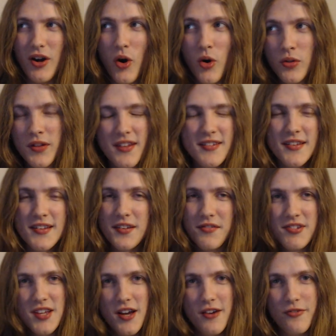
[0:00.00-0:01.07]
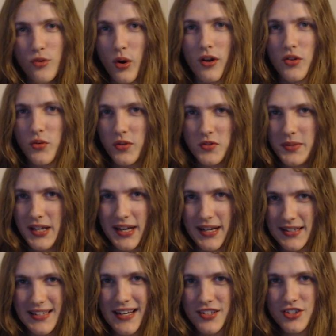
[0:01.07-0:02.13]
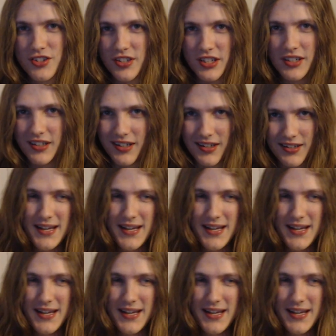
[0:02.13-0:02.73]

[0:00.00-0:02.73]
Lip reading: only sense of self-worth was being attached to her.